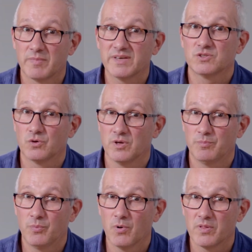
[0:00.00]
make sure you
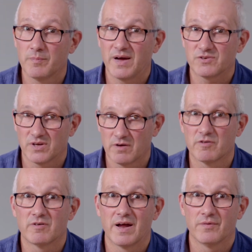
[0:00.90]
put the battery
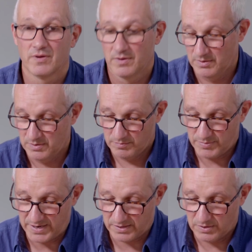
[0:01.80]
cover around
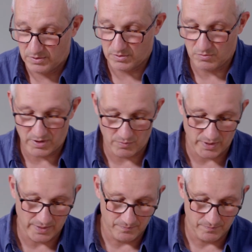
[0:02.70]
back the right way.